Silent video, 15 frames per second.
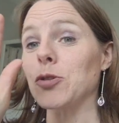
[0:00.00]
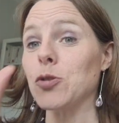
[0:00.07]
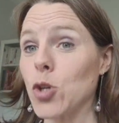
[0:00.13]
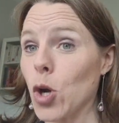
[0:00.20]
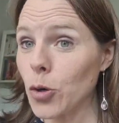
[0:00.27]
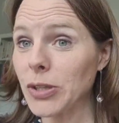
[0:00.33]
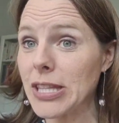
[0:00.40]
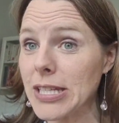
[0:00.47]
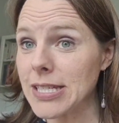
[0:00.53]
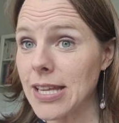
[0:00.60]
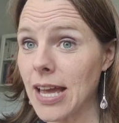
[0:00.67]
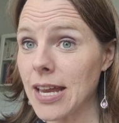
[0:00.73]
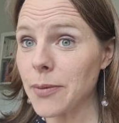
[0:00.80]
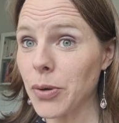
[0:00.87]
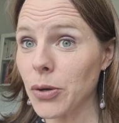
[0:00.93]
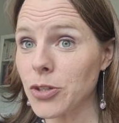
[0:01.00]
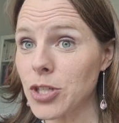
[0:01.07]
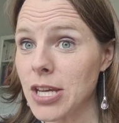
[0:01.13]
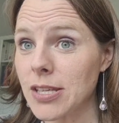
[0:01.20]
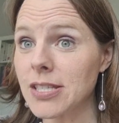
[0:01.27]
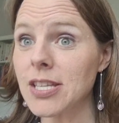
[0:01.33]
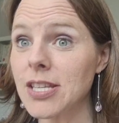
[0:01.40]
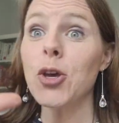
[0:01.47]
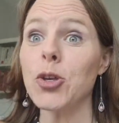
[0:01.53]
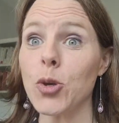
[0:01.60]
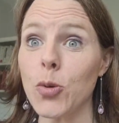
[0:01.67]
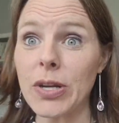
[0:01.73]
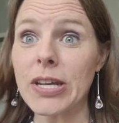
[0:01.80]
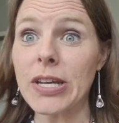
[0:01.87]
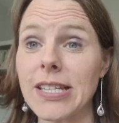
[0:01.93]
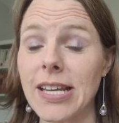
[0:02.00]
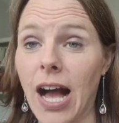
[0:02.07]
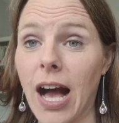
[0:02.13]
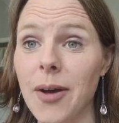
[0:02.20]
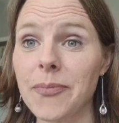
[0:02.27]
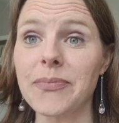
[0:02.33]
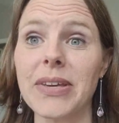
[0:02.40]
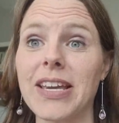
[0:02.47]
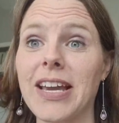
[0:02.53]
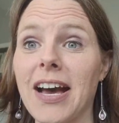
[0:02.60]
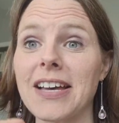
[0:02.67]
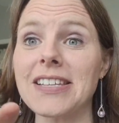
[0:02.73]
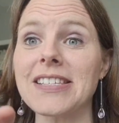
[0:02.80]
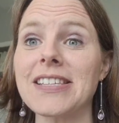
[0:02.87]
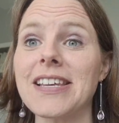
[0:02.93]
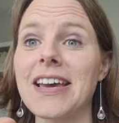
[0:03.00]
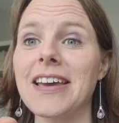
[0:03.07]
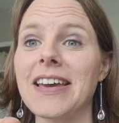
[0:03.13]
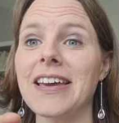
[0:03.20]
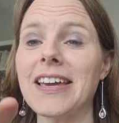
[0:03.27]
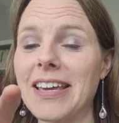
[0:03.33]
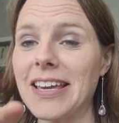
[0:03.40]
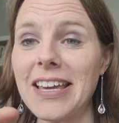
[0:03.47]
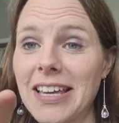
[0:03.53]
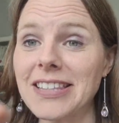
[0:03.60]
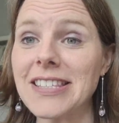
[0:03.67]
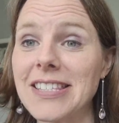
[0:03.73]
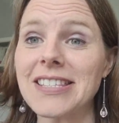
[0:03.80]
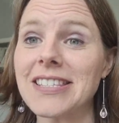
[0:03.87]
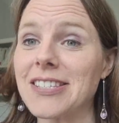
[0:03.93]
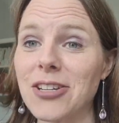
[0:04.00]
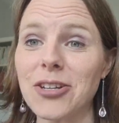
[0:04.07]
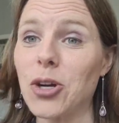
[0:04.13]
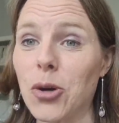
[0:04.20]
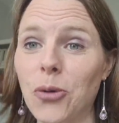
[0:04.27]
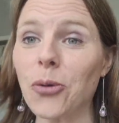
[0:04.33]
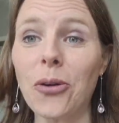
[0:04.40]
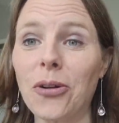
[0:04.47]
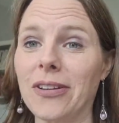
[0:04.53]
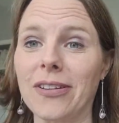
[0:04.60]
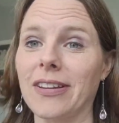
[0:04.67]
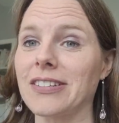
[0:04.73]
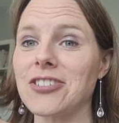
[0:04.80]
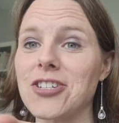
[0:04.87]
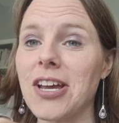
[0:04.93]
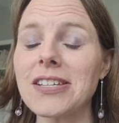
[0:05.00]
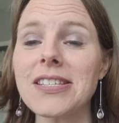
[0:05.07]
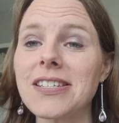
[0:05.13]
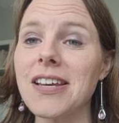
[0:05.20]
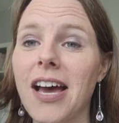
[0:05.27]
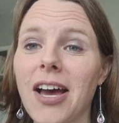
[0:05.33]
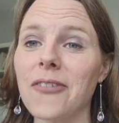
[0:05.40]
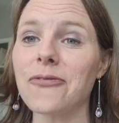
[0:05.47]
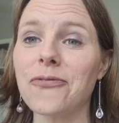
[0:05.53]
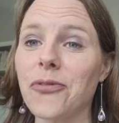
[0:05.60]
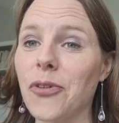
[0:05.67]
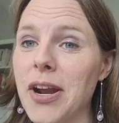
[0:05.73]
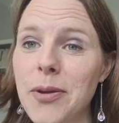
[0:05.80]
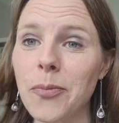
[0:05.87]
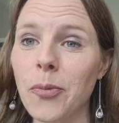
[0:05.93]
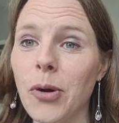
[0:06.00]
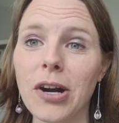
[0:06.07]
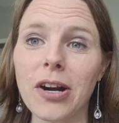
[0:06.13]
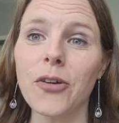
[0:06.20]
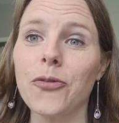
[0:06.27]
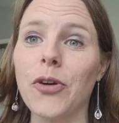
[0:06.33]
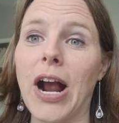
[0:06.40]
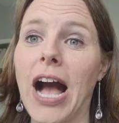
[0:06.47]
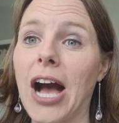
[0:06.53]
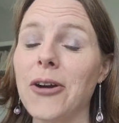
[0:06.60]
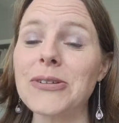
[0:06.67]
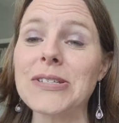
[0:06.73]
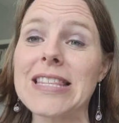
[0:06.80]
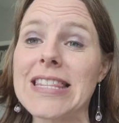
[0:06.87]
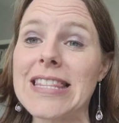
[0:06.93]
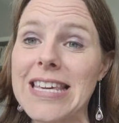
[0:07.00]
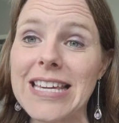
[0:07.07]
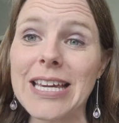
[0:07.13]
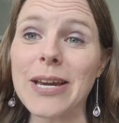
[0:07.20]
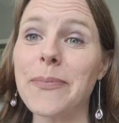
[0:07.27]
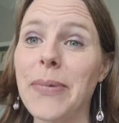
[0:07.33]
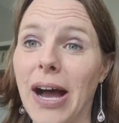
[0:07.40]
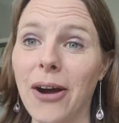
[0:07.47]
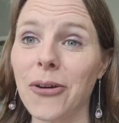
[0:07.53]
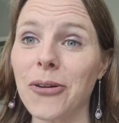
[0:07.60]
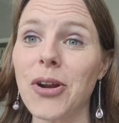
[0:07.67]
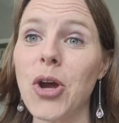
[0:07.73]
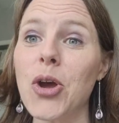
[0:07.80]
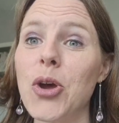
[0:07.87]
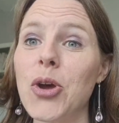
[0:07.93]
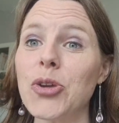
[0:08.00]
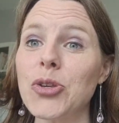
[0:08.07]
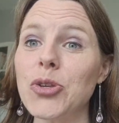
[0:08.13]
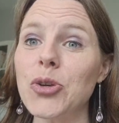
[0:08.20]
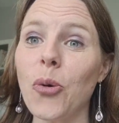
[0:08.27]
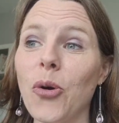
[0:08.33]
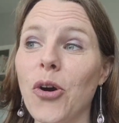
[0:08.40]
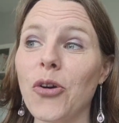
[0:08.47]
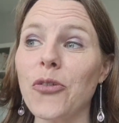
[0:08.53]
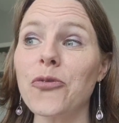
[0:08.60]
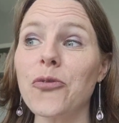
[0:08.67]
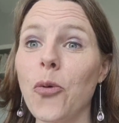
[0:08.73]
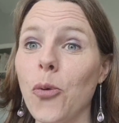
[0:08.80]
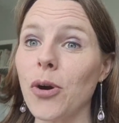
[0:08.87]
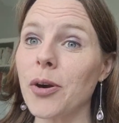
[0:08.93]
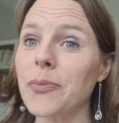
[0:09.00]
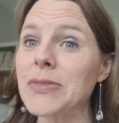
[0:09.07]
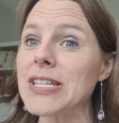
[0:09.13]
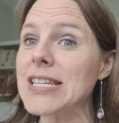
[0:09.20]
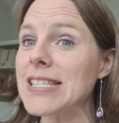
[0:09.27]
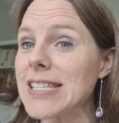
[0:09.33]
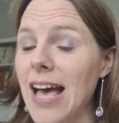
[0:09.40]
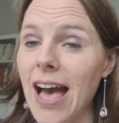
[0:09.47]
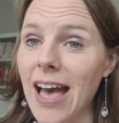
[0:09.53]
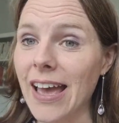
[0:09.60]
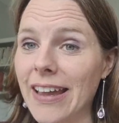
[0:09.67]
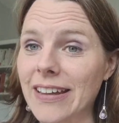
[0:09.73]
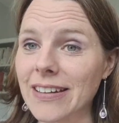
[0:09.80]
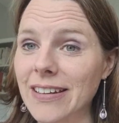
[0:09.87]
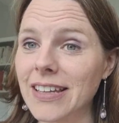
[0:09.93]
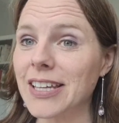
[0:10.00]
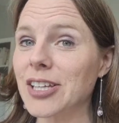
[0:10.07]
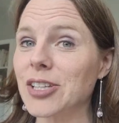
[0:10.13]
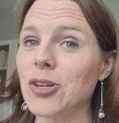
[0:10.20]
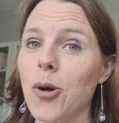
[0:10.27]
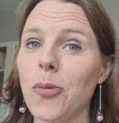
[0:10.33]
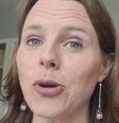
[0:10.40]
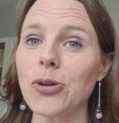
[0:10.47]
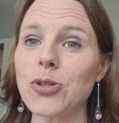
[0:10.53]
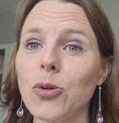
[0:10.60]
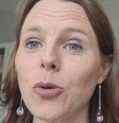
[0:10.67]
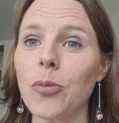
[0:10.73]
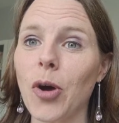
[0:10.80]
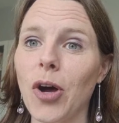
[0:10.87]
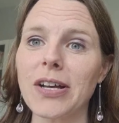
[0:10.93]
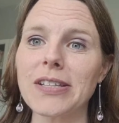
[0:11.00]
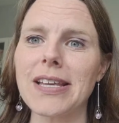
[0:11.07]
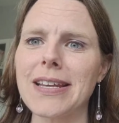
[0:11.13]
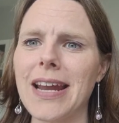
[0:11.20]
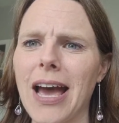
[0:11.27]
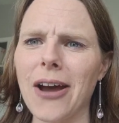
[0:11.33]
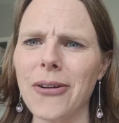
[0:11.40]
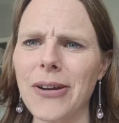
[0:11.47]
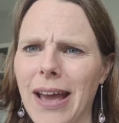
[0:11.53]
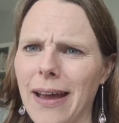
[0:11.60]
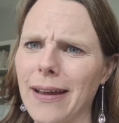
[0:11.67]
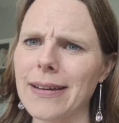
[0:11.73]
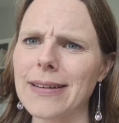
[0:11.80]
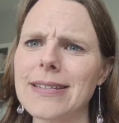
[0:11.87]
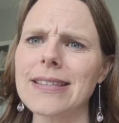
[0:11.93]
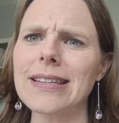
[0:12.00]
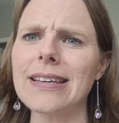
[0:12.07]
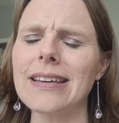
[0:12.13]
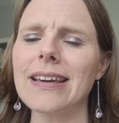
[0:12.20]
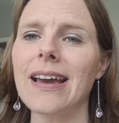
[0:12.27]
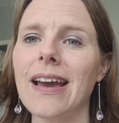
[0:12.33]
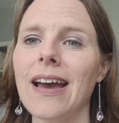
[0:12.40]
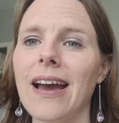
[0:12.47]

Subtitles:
you don't know what the design approach is, you need to come, because it's cool. Just a framework for how to think about your form design in Kobotoolbox and how to actually